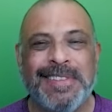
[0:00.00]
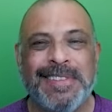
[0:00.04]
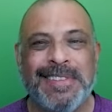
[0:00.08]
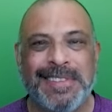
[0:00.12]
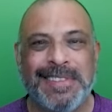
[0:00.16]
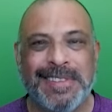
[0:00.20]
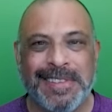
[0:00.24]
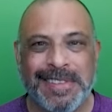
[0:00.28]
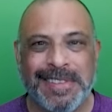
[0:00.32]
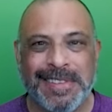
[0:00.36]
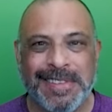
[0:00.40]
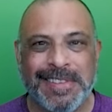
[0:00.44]

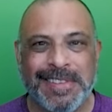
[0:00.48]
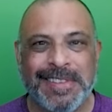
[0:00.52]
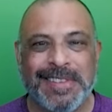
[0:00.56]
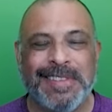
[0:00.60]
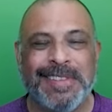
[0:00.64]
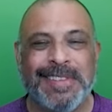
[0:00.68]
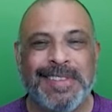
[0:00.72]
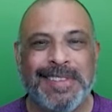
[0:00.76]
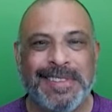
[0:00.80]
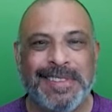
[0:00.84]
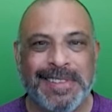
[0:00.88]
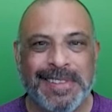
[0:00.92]

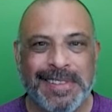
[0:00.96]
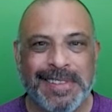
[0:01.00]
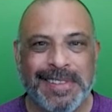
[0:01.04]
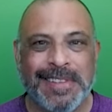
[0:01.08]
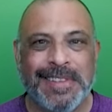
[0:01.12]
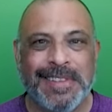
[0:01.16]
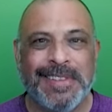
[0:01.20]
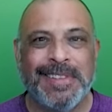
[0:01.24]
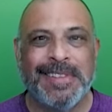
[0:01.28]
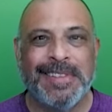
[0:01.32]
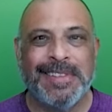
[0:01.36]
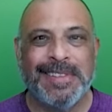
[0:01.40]

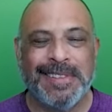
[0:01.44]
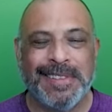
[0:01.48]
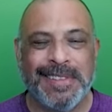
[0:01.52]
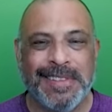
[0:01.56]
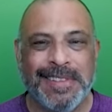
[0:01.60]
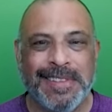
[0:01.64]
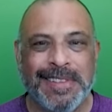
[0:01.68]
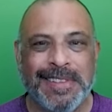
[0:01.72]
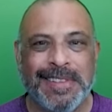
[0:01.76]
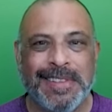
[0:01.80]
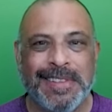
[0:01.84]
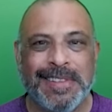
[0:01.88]

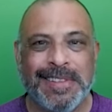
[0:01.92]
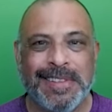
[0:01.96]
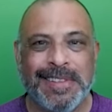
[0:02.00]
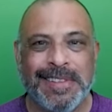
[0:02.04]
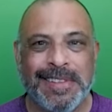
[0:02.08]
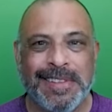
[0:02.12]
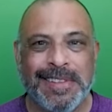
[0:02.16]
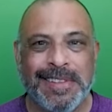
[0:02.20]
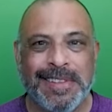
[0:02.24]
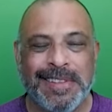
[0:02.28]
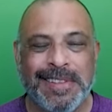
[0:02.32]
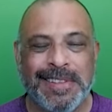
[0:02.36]

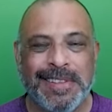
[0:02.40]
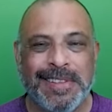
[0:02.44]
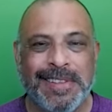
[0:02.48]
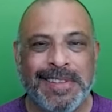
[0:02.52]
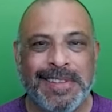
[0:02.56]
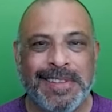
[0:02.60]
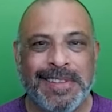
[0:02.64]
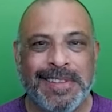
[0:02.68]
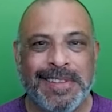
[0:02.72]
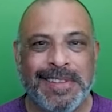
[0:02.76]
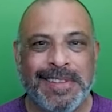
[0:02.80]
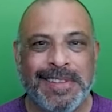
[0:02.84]

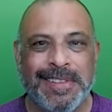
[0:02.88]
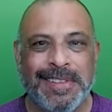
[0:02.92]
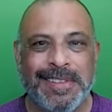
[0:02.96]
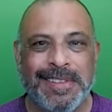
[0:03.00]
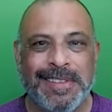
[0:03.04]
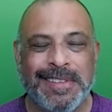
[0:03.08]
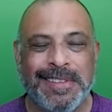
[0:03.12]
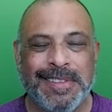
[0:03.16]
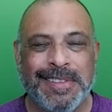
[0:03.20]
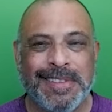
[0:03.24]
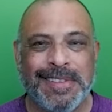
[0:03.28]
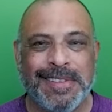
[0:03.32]

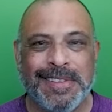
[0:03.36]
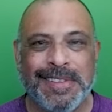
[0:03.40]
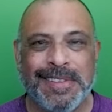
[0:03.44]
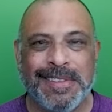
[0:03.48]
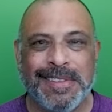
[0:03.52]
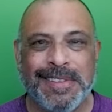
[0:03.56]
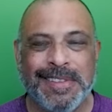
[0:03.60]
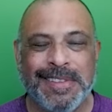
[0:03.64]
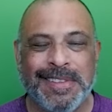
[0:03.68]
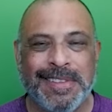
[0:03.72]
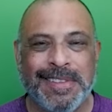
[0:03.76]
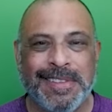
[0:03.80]

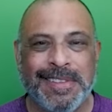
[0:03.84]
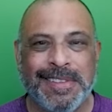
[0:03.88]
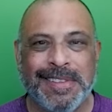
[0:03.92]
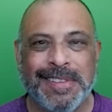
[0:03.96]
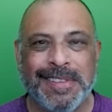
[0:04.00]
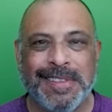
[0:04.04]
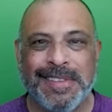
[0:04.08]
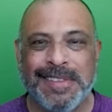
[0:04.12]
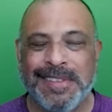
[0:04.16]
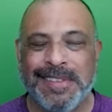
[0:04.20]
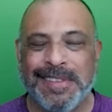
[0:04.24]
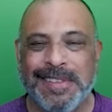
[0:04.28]

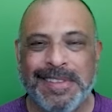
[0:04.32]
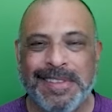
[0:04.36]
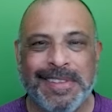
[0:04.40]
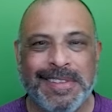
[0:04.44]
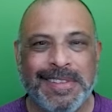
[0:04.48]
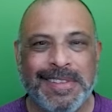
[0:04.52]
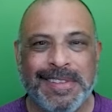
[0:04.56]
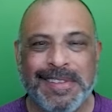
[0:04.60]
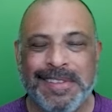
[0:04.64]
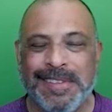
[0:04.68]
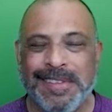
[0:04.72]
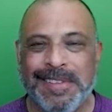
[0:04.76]

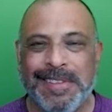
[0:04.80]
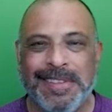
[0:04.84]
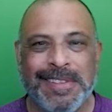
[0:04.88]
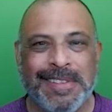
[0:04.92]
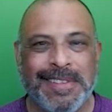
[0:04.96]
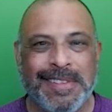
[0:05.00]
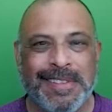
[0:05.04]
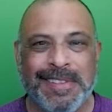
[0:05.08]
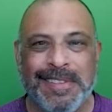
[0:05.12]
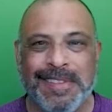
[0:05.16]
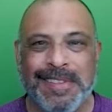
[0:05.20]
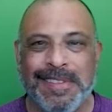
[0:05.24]

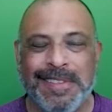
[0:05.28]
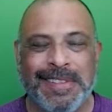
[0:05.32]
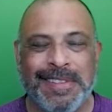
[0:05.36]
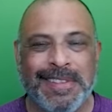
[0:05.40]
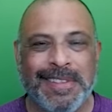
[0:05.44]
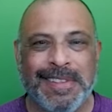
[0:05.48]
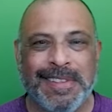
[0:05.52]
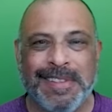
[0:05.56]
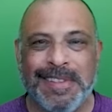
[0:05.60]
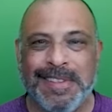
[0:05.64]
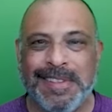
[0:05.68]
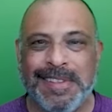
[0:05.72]

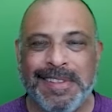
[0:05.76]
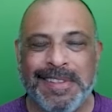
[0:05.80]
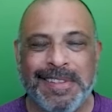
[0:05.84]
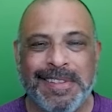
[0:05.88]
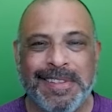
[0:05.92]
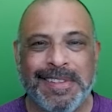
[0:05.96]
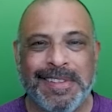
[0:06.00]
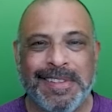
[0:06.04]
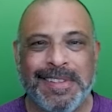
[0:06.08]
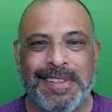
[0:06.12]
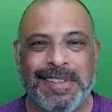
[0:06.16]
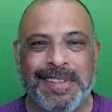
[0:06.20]

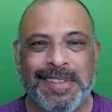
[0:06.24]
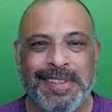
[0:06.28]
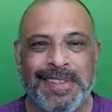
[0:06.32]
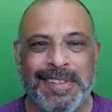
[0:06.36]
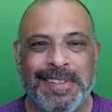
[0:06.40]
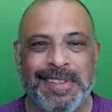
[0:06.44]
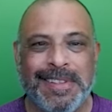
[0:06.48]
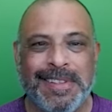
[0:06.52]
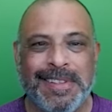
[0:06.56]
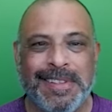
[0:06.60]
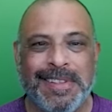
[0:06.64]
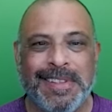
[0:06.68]

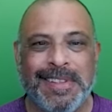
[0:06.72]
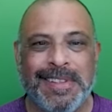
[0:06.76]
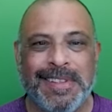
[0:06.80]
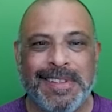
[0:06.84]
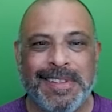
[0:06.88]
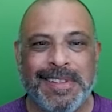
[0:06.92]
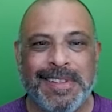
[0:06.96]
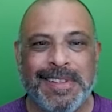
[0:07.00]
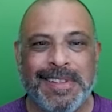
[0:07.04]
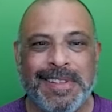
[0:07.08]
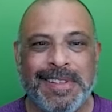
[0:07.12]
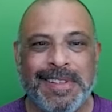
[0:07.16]

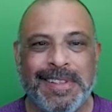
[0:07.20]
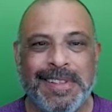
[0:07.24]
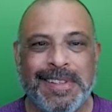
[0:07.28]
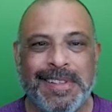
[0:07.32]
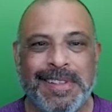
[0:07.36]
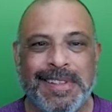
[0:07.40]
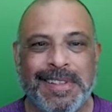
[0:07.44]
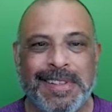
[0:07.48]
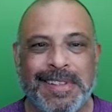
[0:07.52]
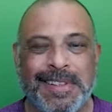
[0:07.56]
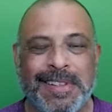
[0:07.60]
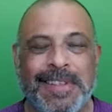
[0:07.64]

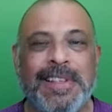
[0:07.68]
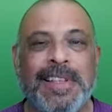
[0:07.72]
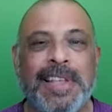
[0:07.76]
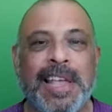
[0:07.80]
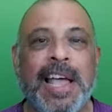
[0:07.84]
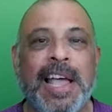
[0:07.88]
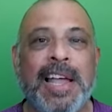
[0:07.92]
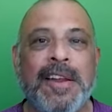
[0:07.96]
(silent)